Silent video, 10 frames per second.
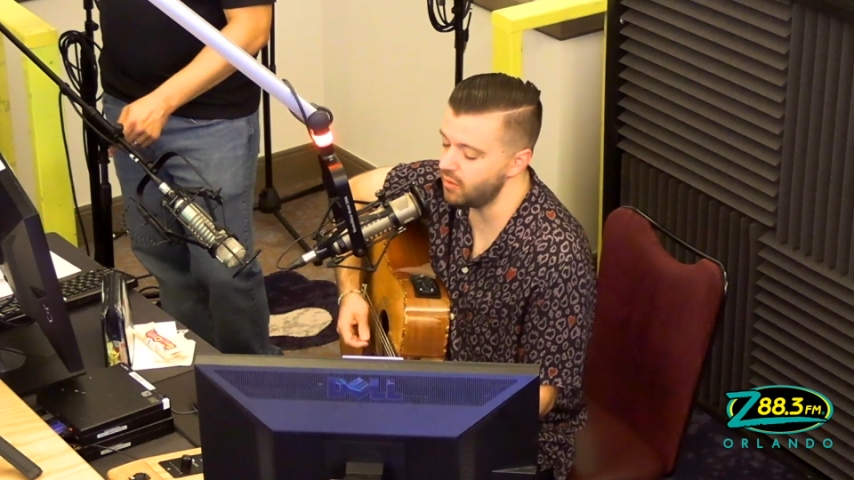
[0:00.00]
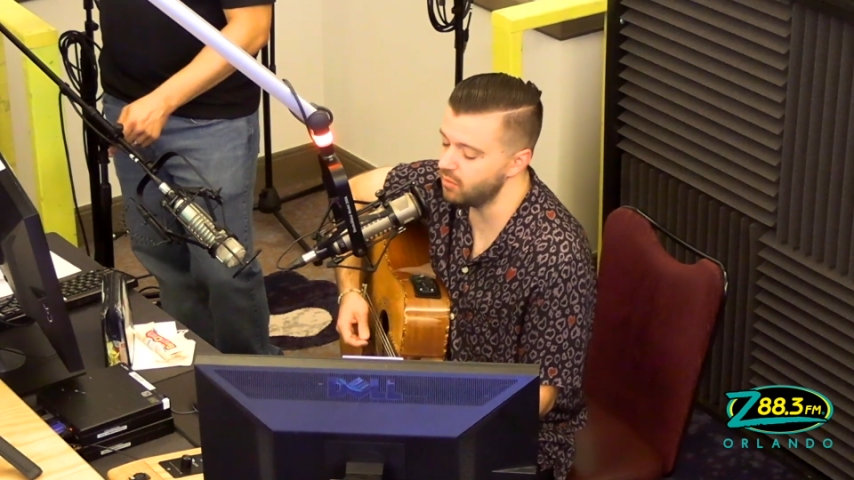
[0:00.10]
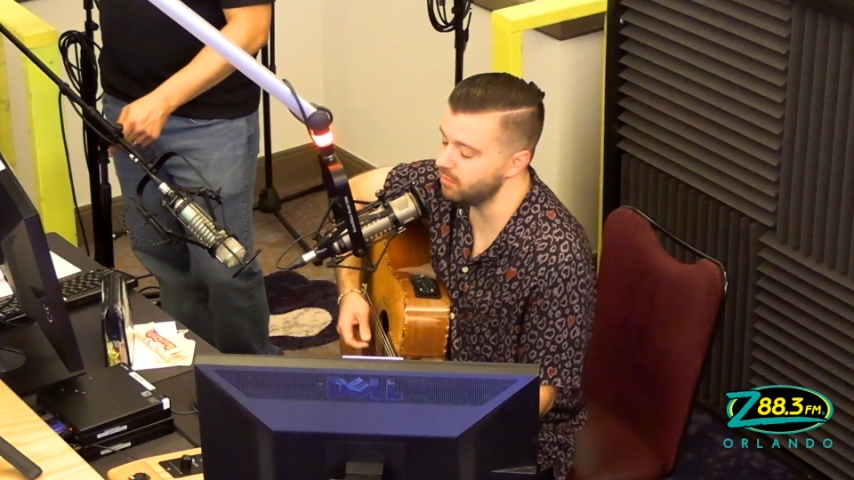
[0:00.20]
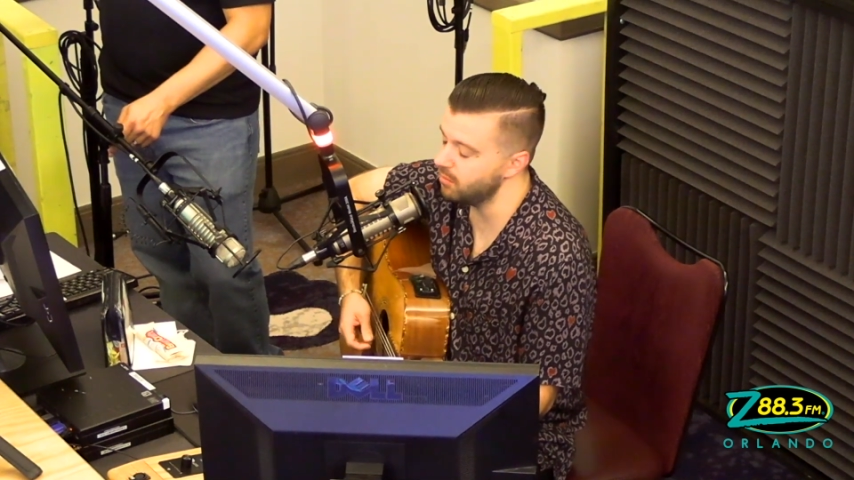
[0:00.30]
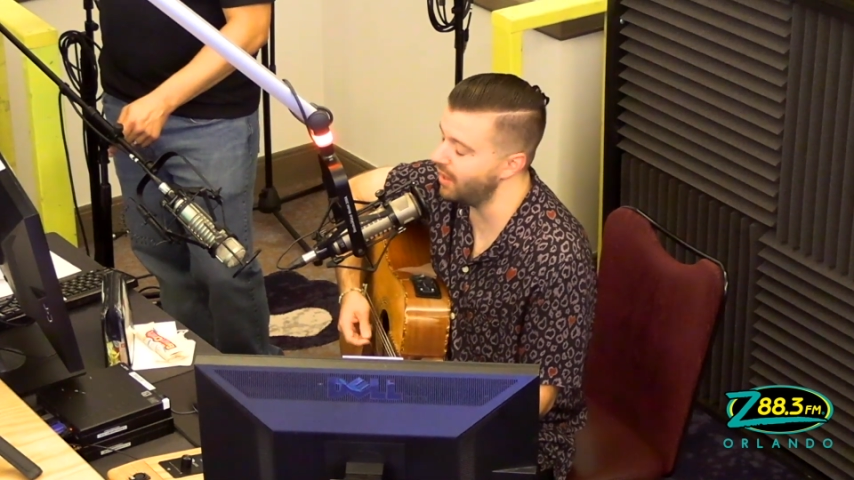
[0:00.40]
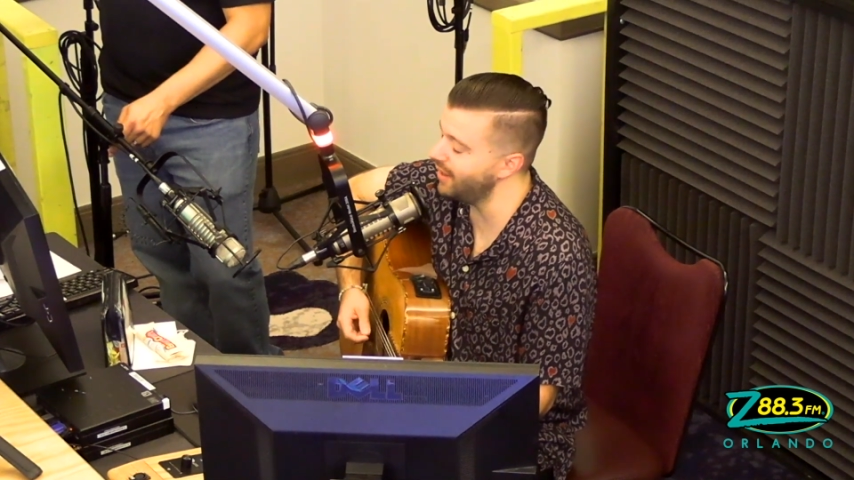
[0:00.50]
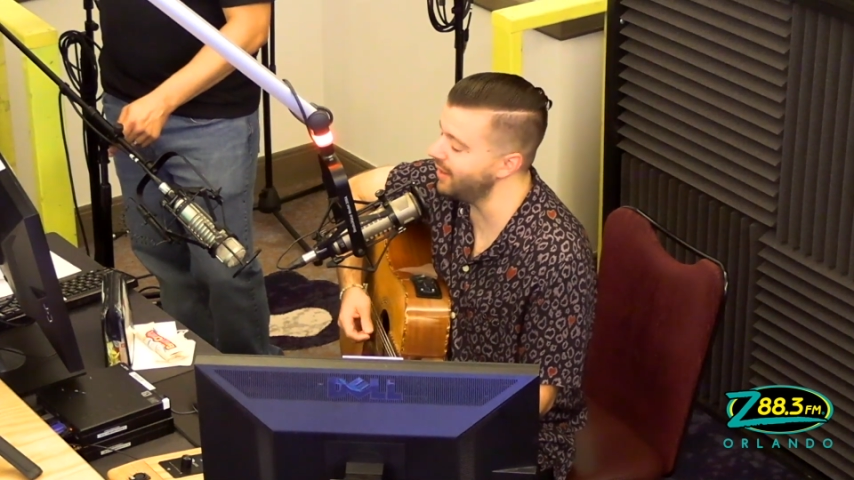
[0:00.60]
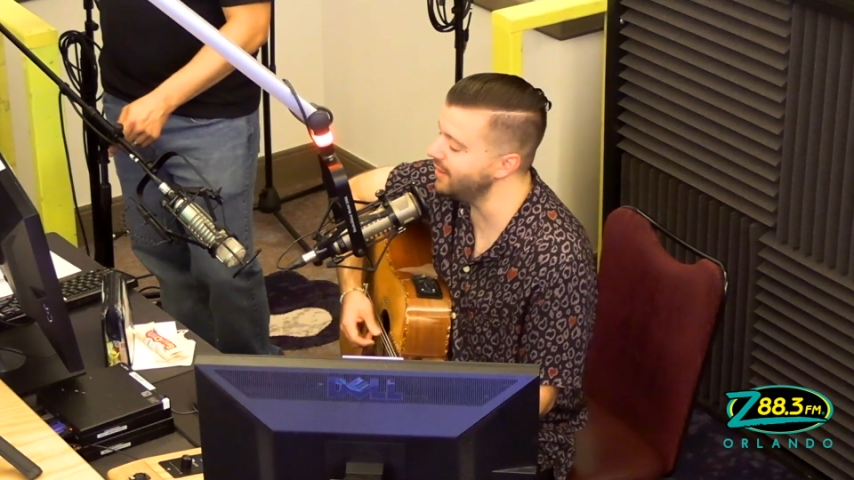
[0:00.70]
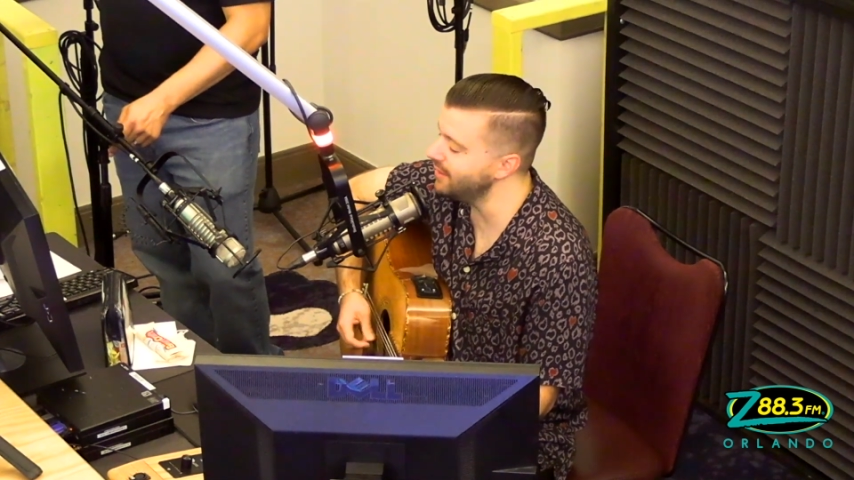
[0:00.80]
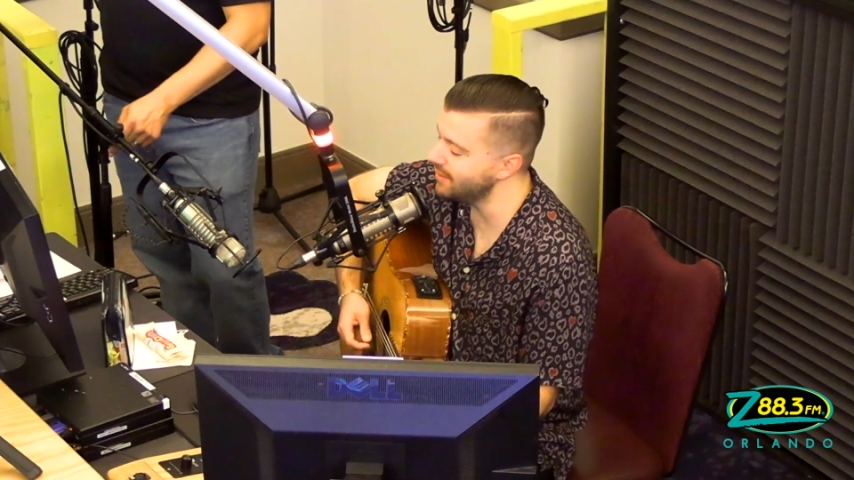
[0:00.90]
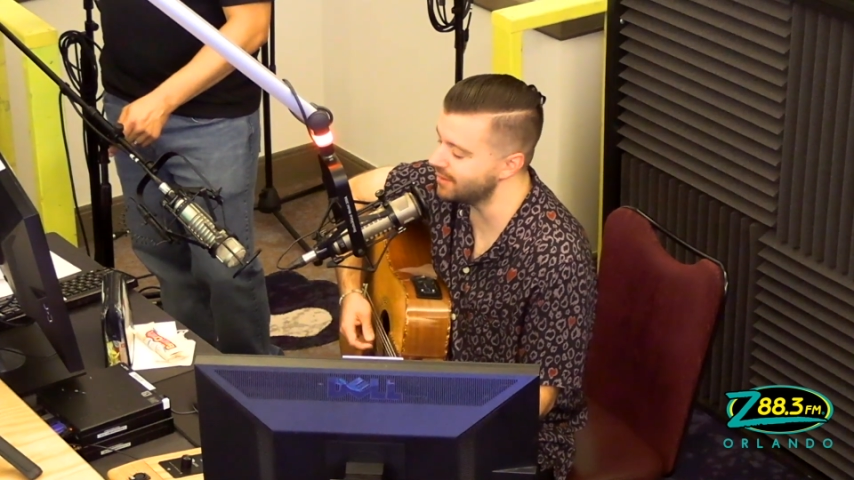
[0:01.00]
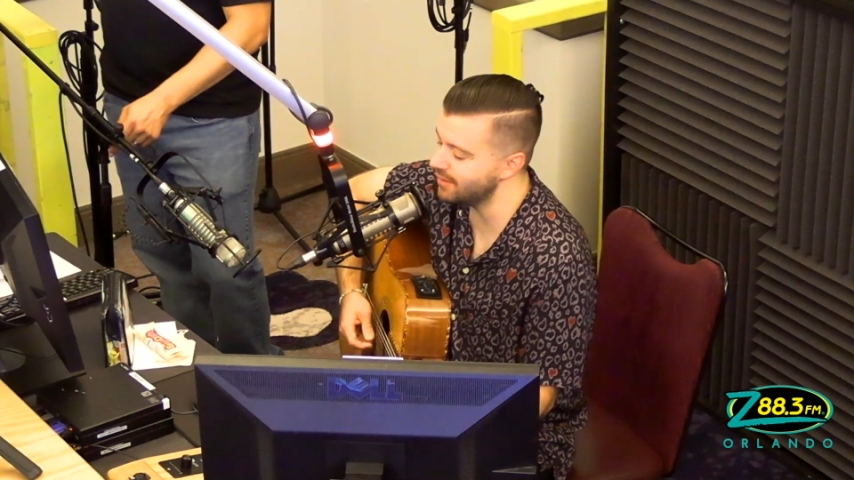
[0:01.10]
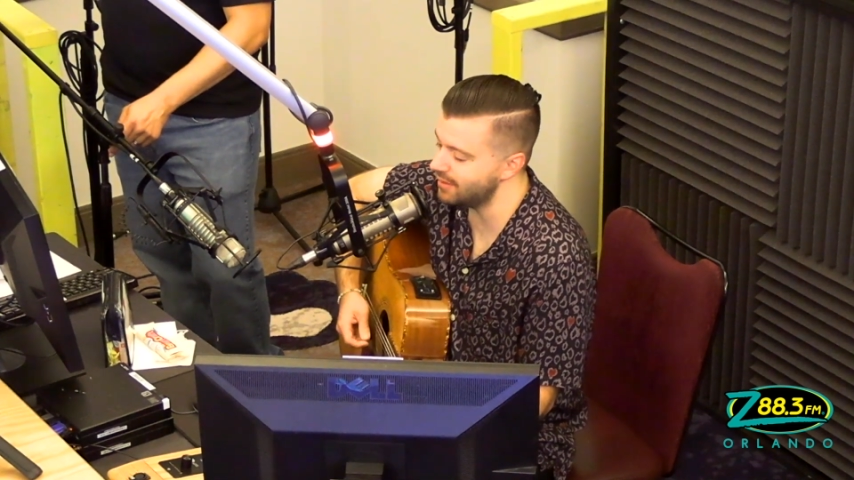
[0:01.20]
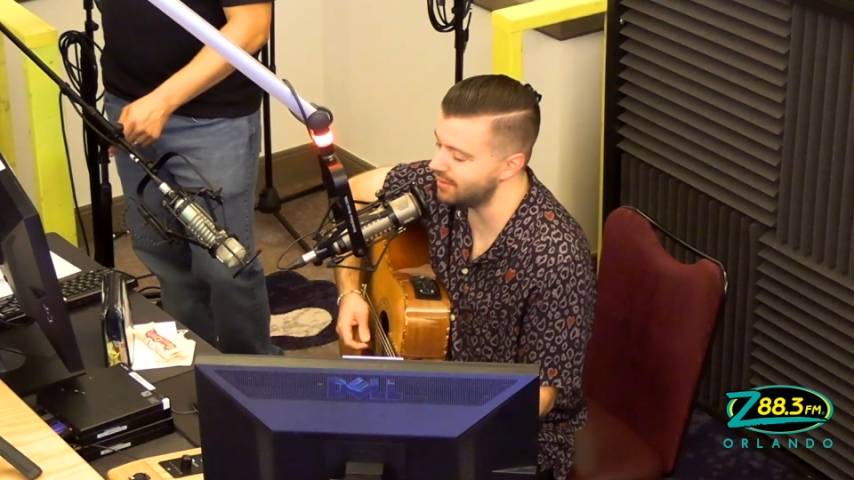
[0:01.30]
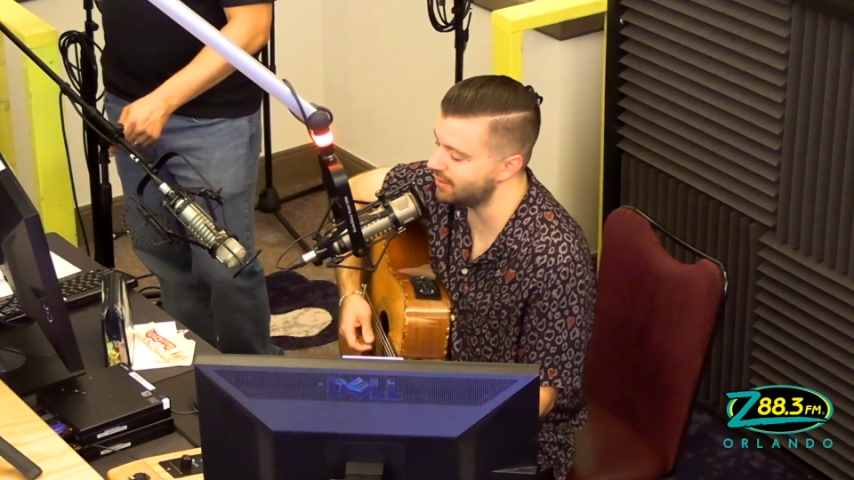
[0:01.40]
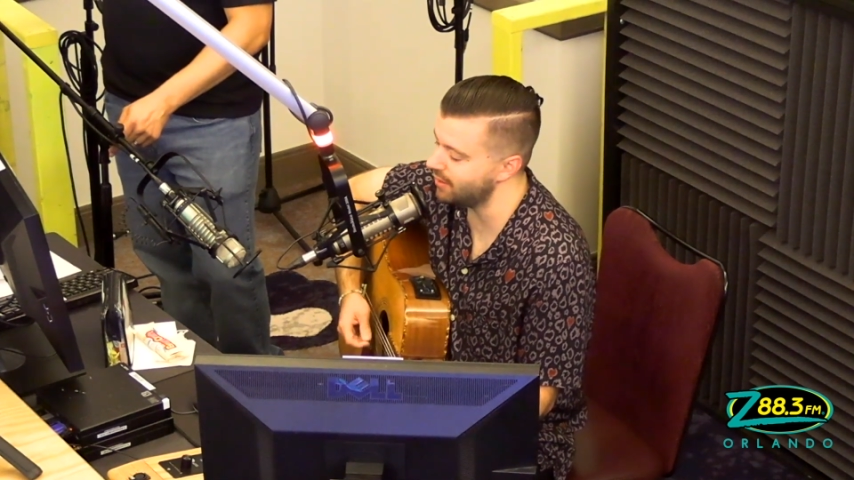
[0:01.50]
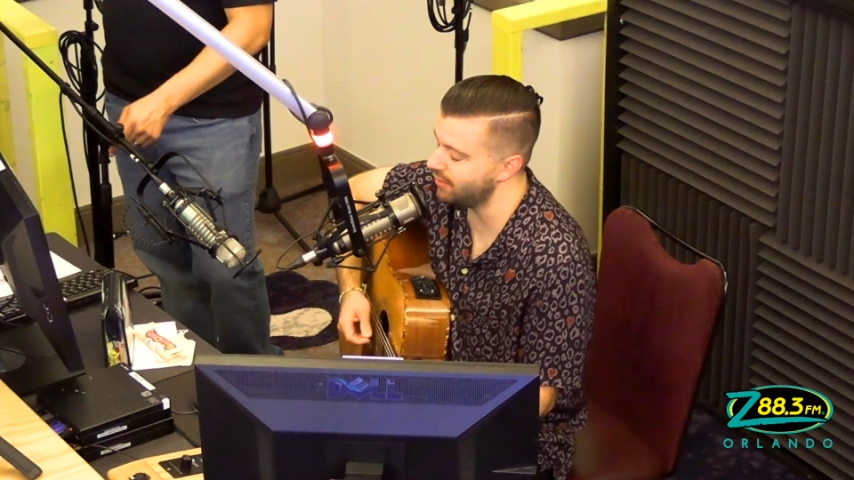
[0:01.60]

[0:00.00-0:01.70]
más en esta